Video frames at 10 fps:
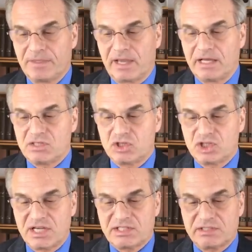and
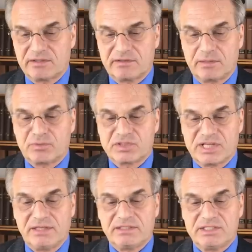suggested that they
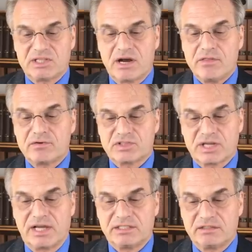present these other
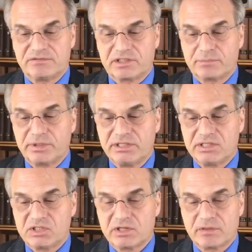scientific
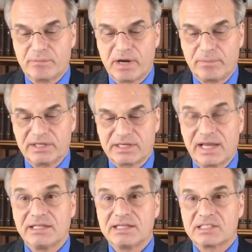opinions to the public
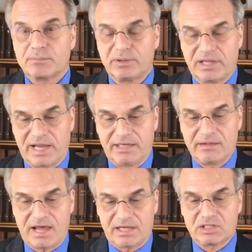and explain
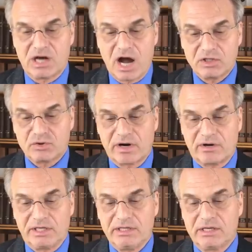that,
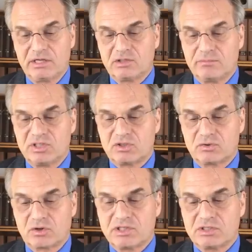contrary to Mr.
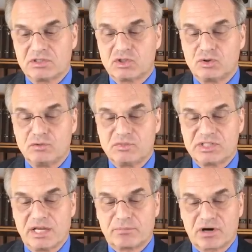Drosten's
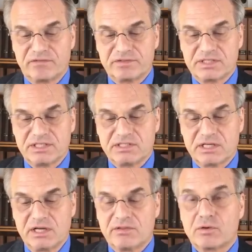doomsday prophecies,
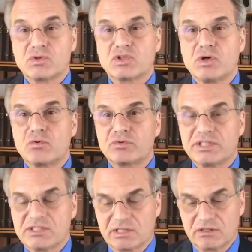there was no
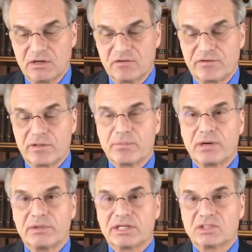reason for the
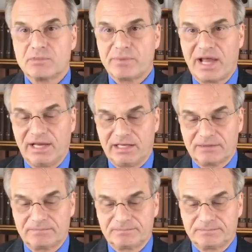public to panic.